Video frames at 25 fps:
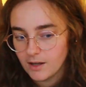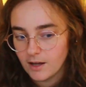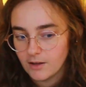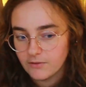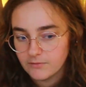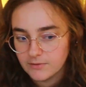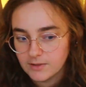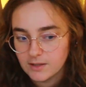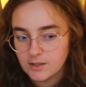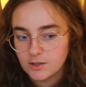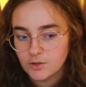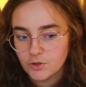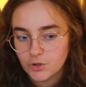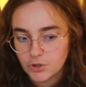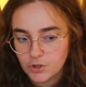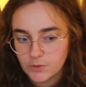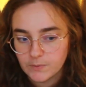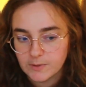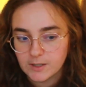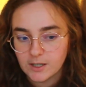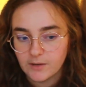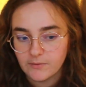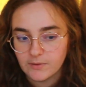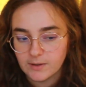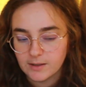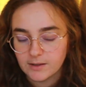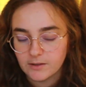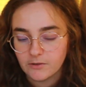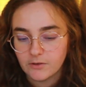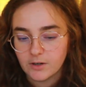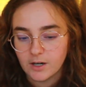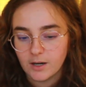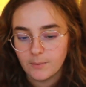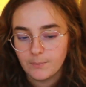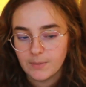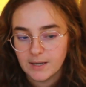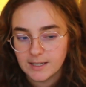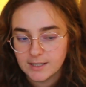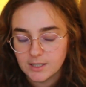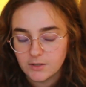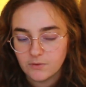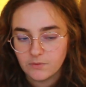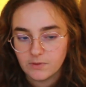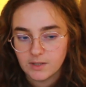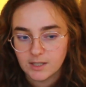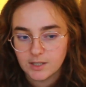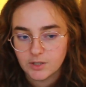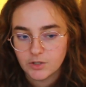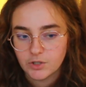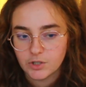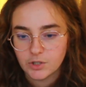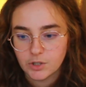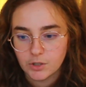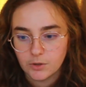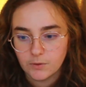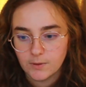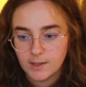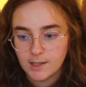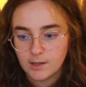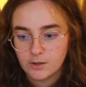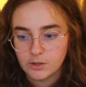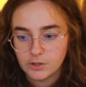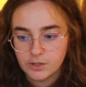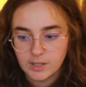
Other than scuba diving, there are plenty of things to do in Koh